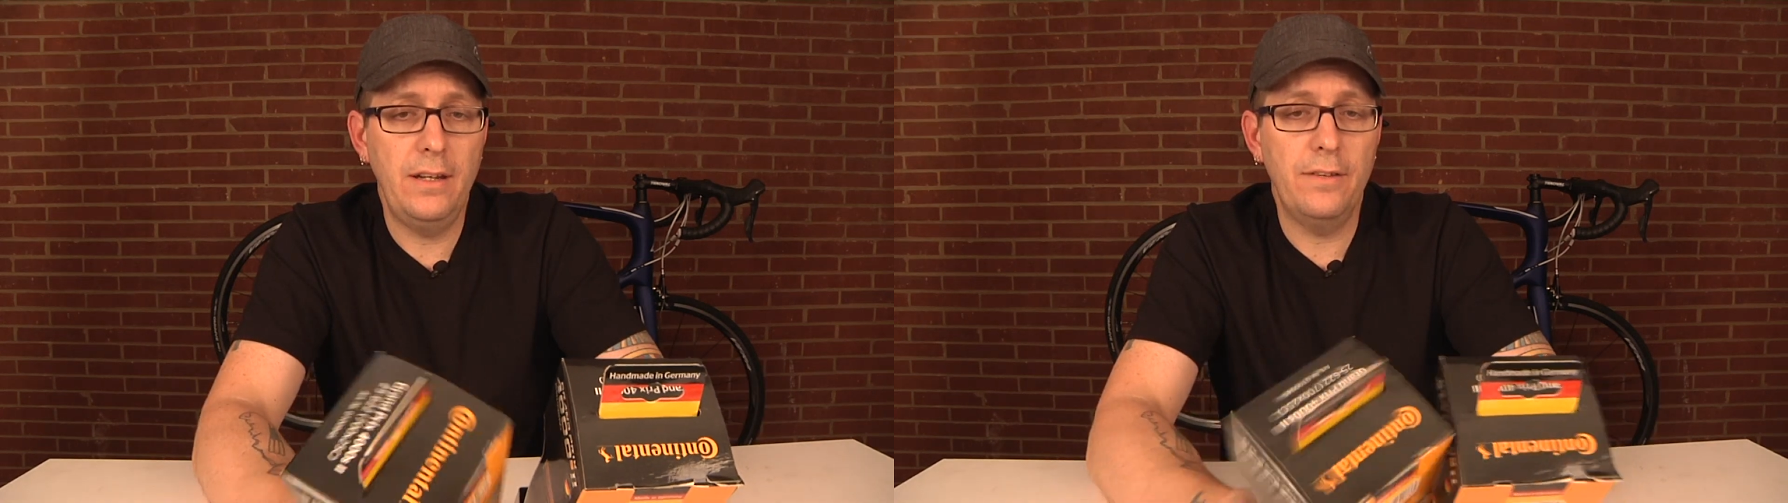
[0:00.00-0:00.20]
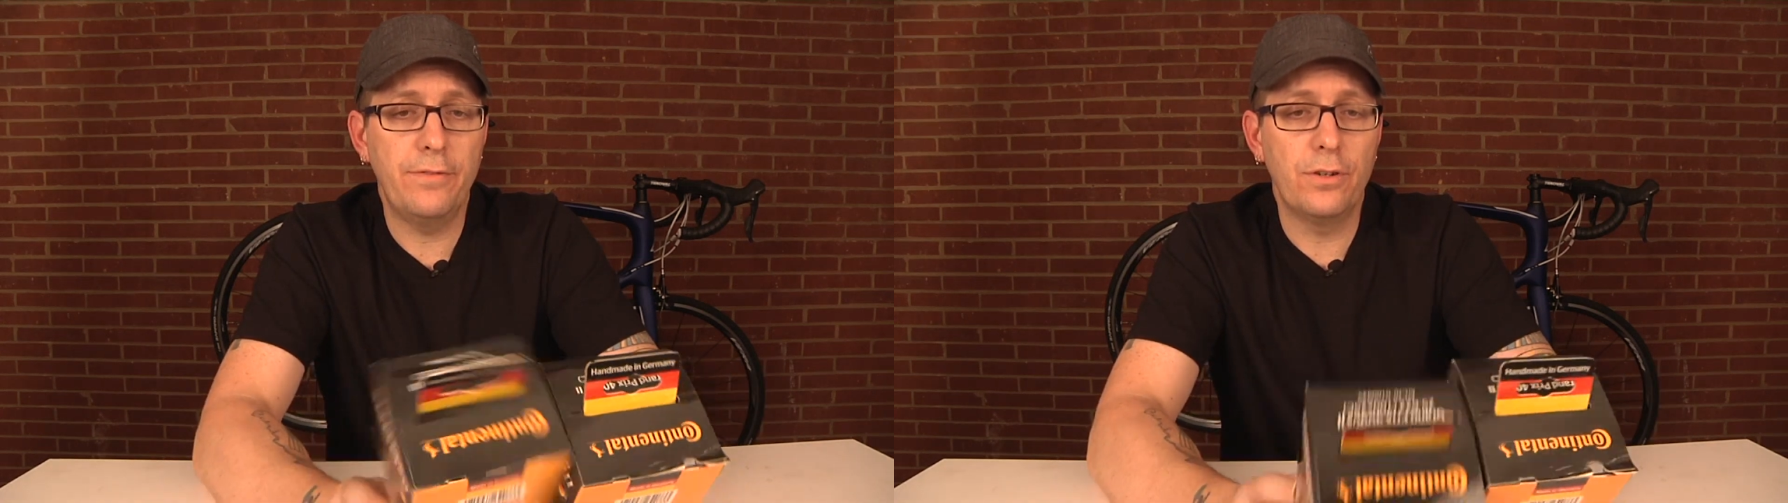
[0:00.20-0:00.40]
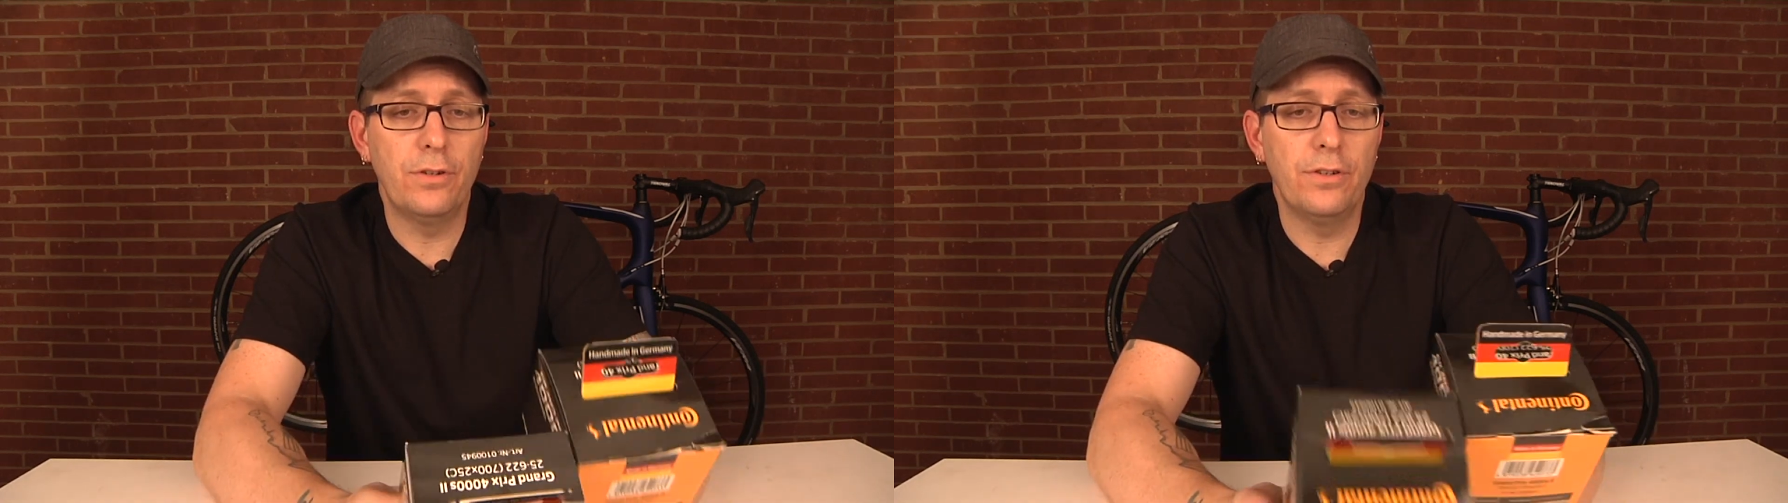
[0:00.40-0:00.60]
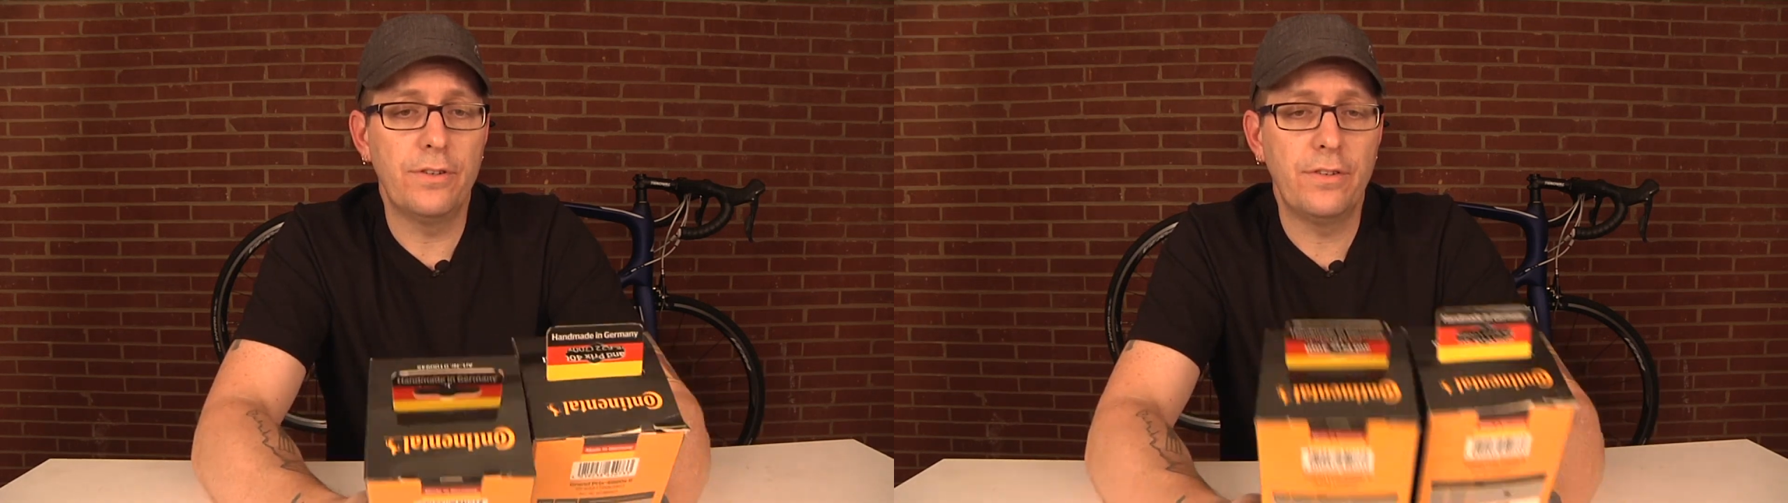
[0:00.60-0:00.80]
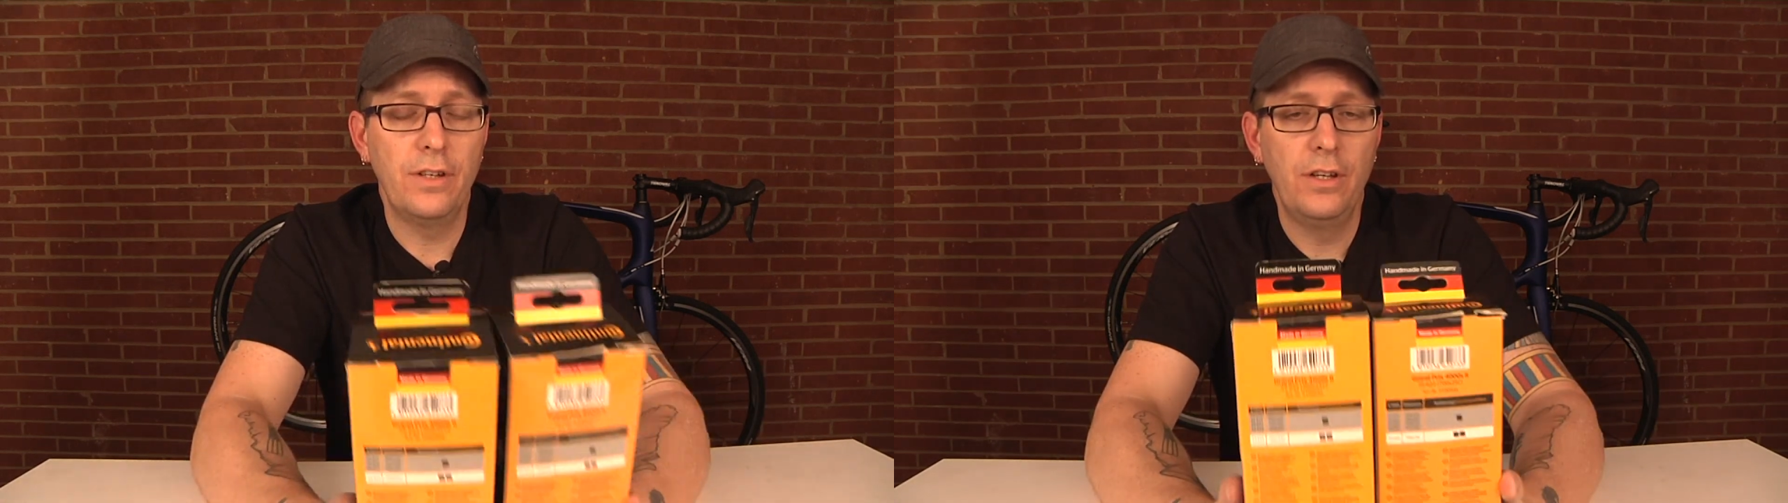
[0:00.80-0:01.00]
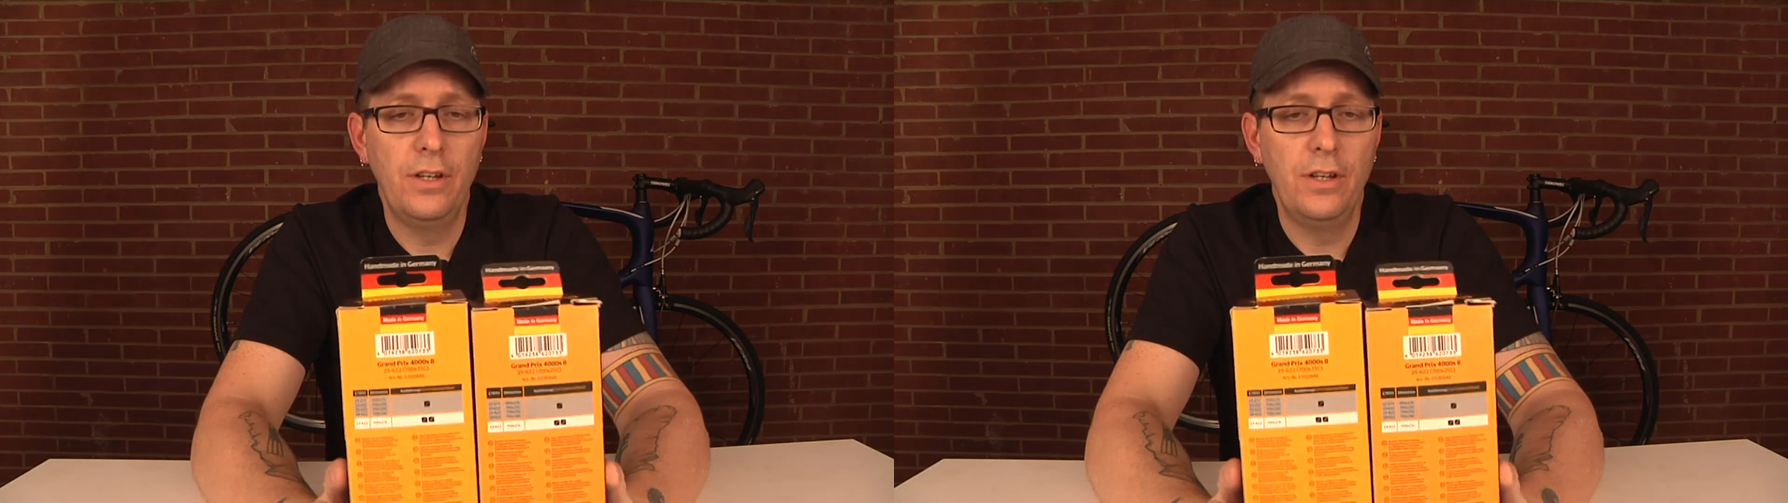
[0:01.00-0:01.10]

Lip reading: difficult